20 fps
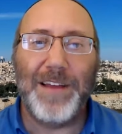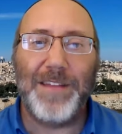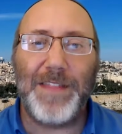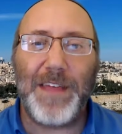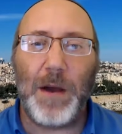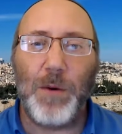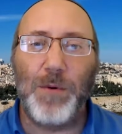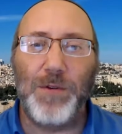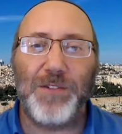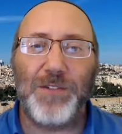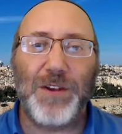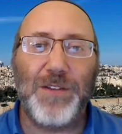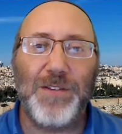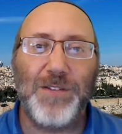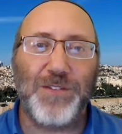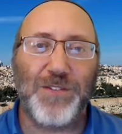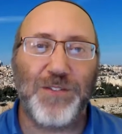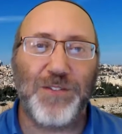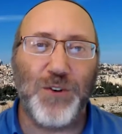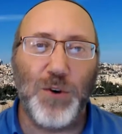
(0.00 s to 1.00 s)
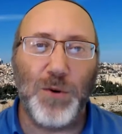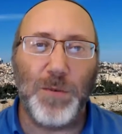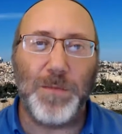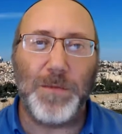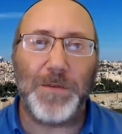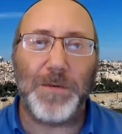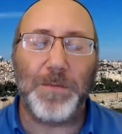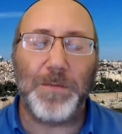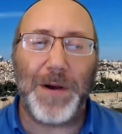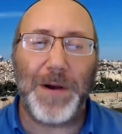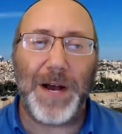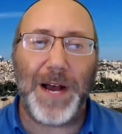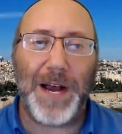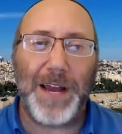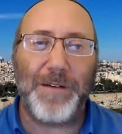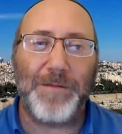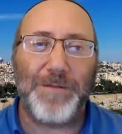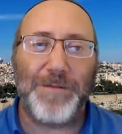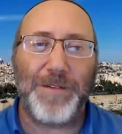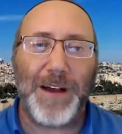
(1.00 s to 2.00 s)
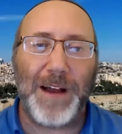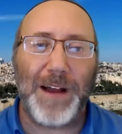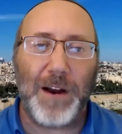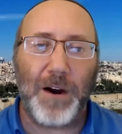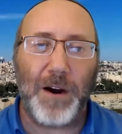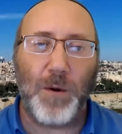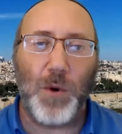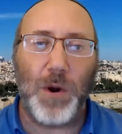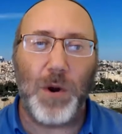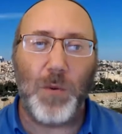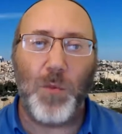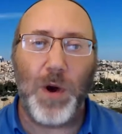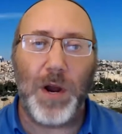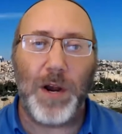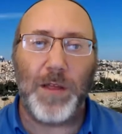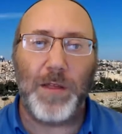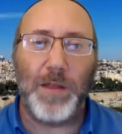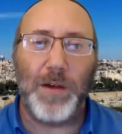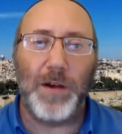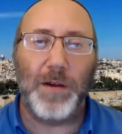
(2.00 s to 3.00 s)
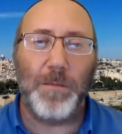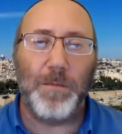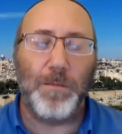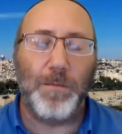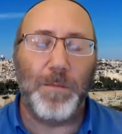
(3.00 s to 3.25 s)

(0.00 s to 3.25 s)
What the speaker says: that was consumed by fire when one of the